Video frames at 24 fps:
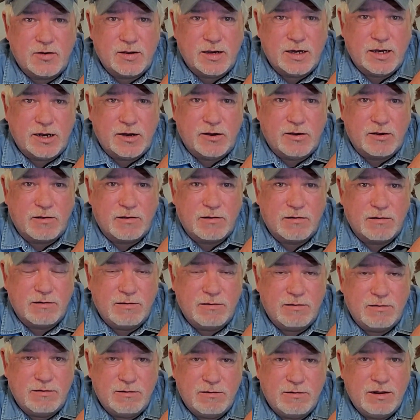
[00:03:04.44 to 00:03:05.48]
in here.
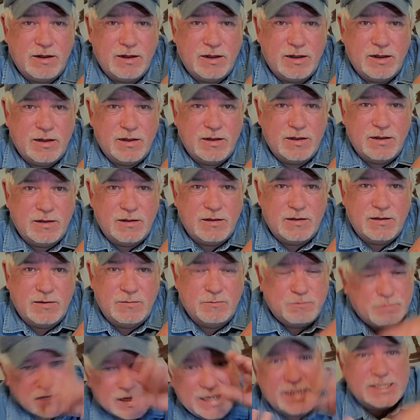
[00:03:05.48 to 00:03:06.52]

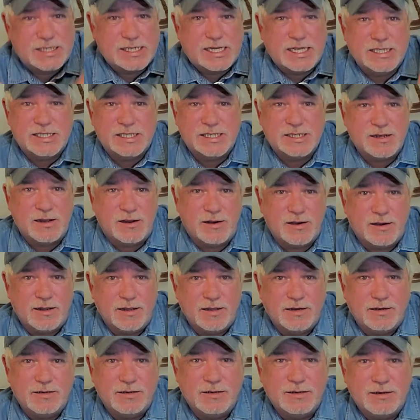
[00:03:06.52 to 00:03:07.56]
But let's get
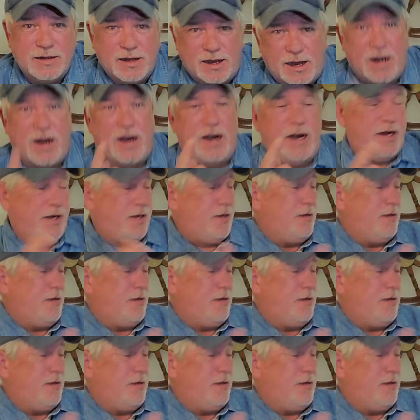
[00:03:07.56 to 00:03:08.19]
started. All right.